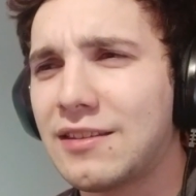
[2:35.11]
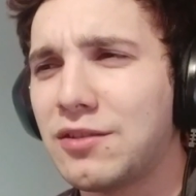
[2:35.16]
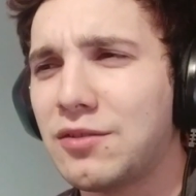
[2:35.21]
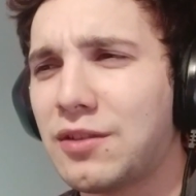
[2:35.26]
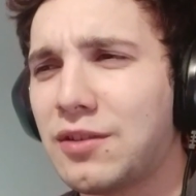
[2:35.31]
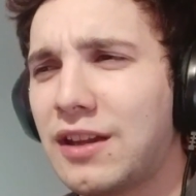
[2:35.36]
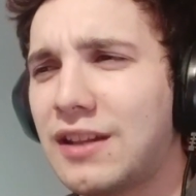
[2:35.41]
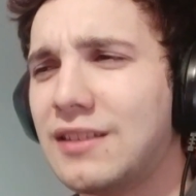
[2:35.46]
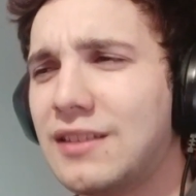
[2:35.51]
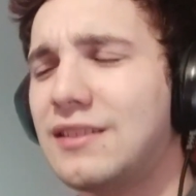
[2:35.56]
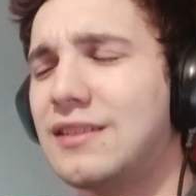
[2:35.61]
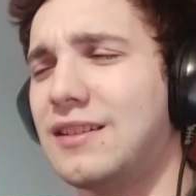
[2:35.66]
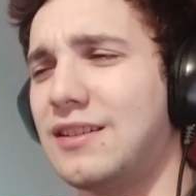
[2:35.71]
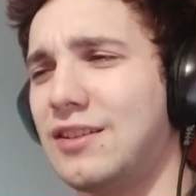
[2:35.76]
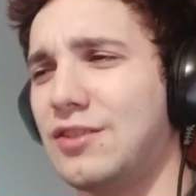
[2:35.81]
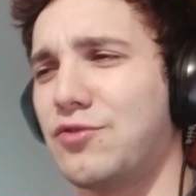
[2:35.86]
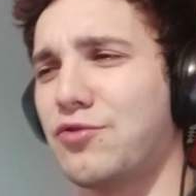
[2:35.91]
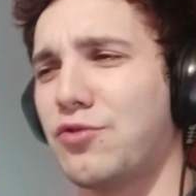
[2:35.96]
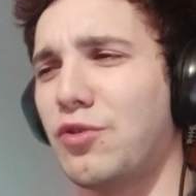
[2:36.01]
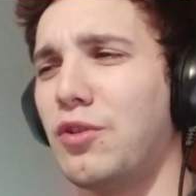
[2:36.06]
You can
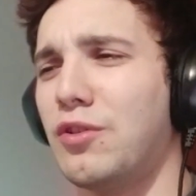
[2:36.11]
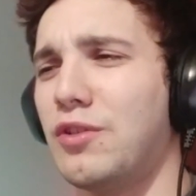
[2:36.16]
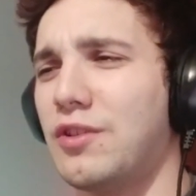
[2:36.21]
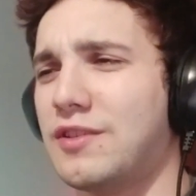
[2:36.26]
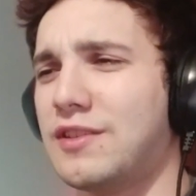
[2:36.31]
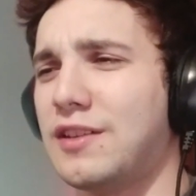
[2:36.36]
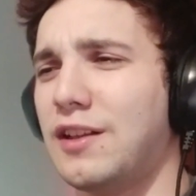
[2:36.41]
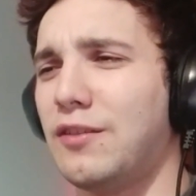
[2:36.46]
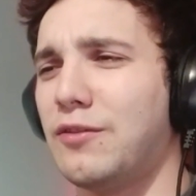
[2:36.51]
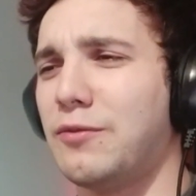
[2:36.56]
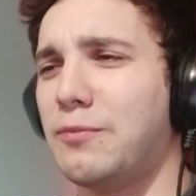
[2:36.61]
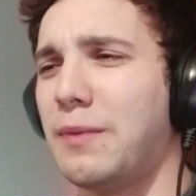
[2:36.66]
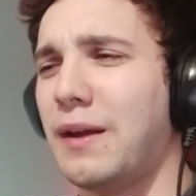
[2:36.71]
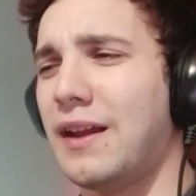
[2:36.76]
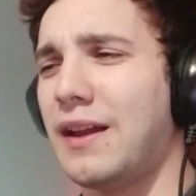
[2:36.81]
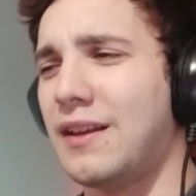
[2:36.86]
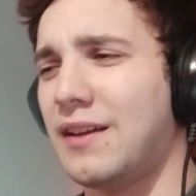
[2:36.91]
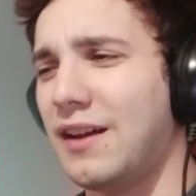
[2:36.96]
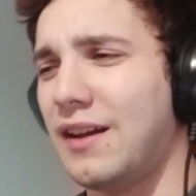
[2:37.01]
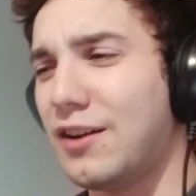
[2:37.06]
control yourself better.